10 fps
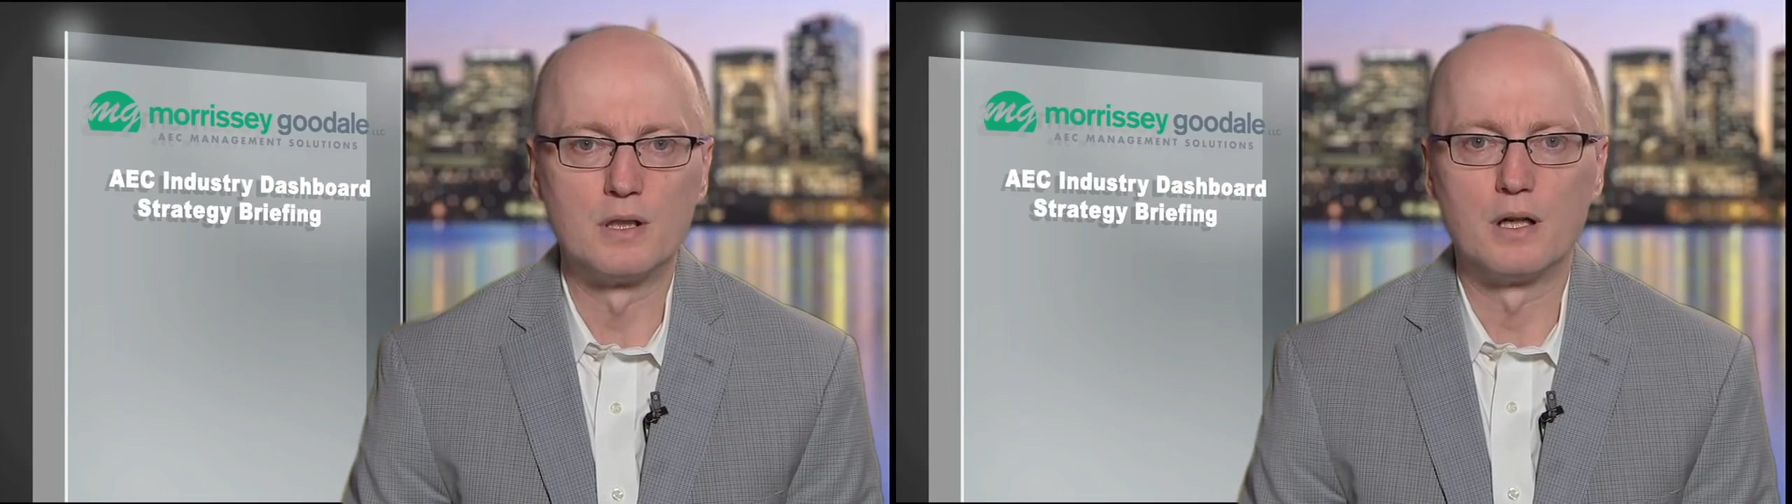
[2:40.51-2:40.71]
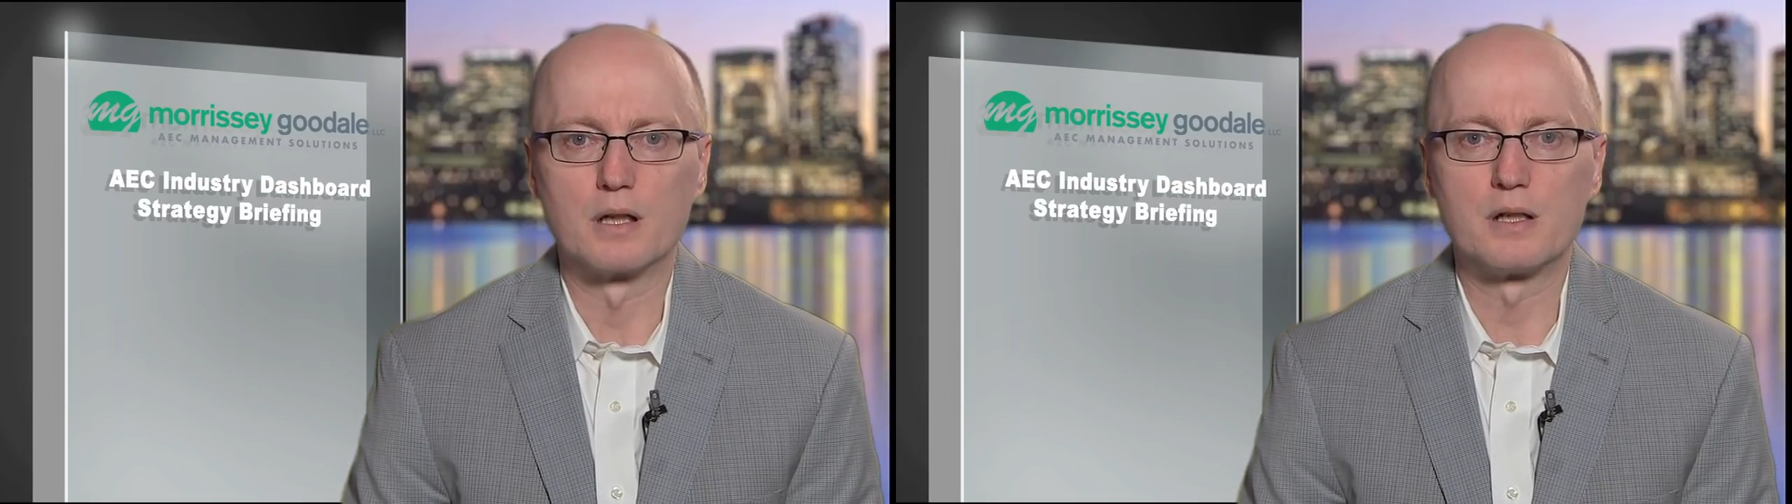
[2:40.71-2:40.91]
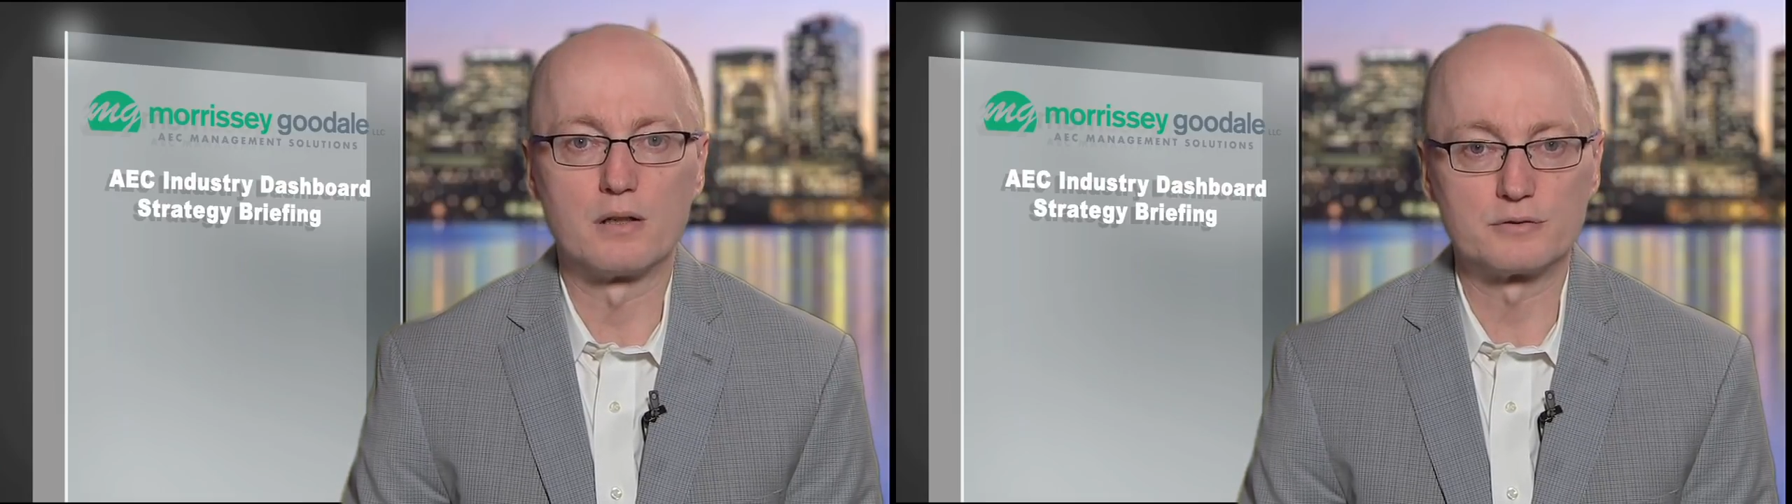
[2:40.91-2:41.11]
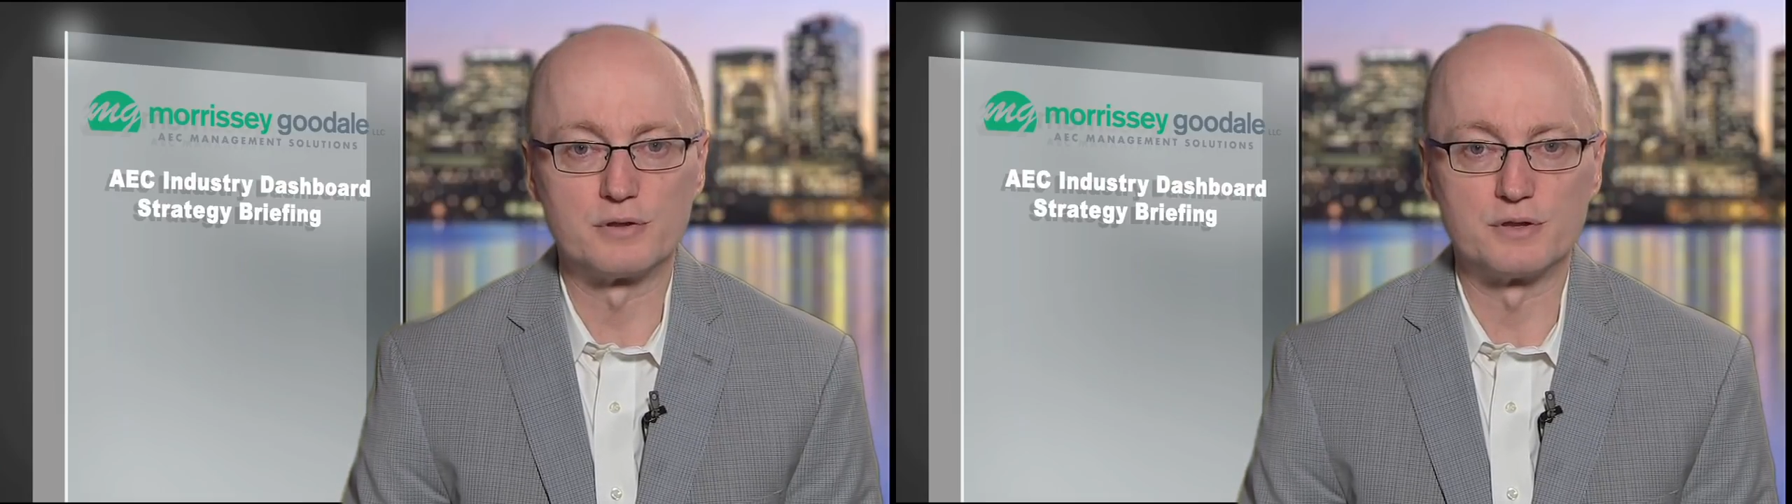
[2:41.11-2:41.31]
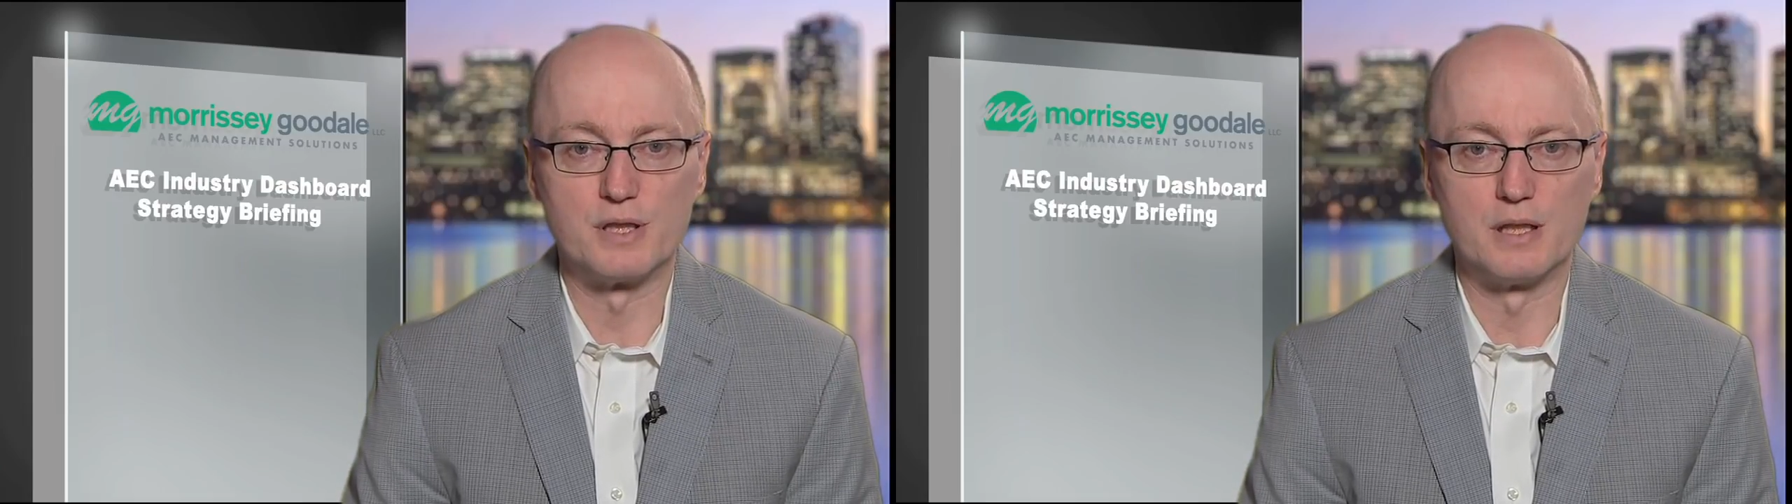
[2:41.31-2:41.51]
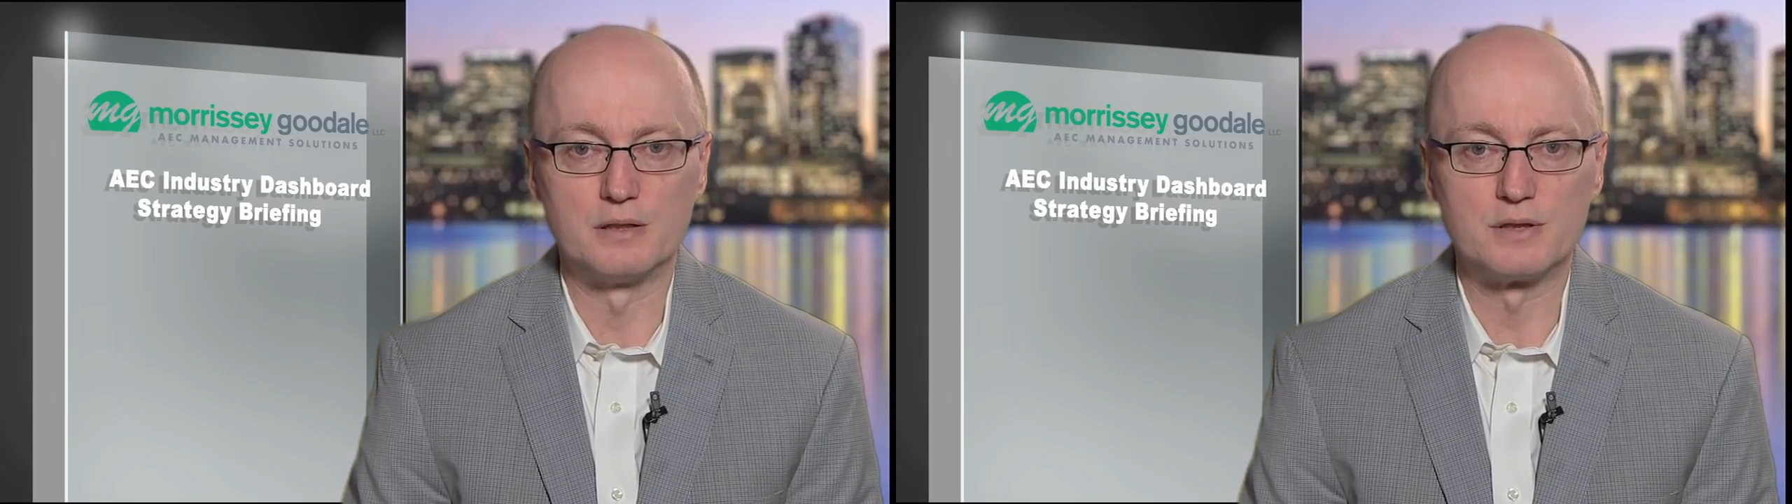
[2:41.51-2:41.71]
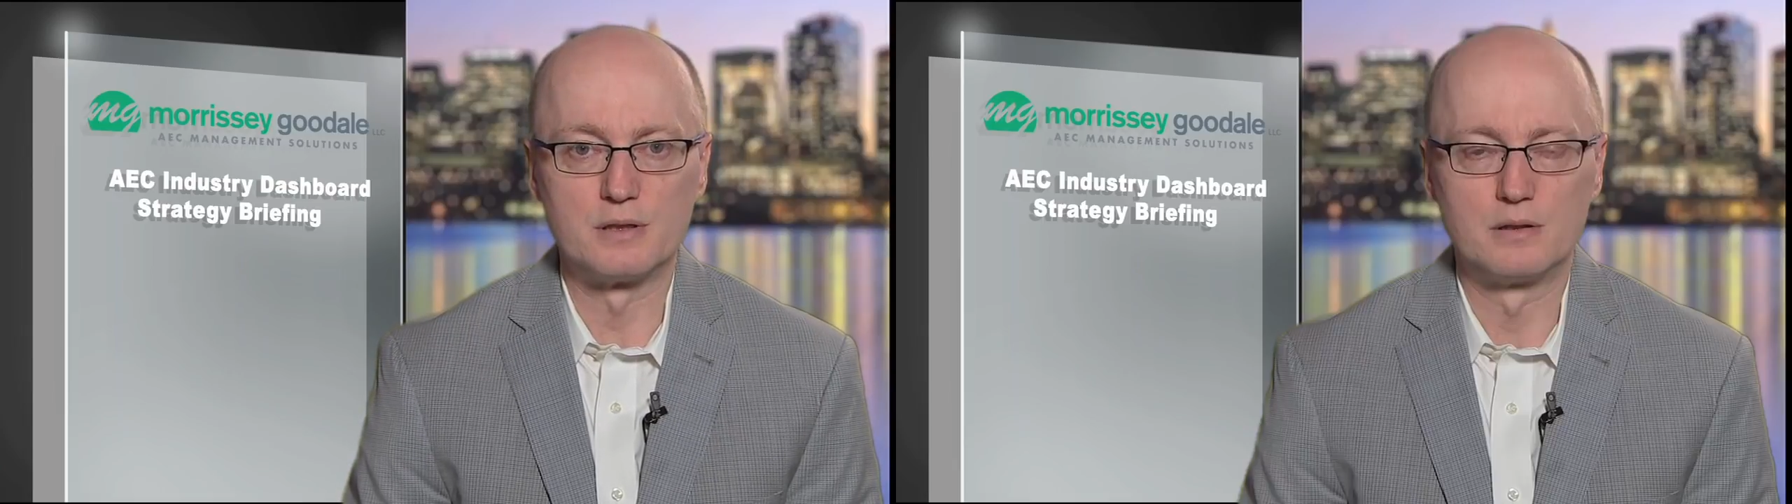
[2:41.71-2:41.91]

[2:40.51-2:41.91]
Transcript: a culture change,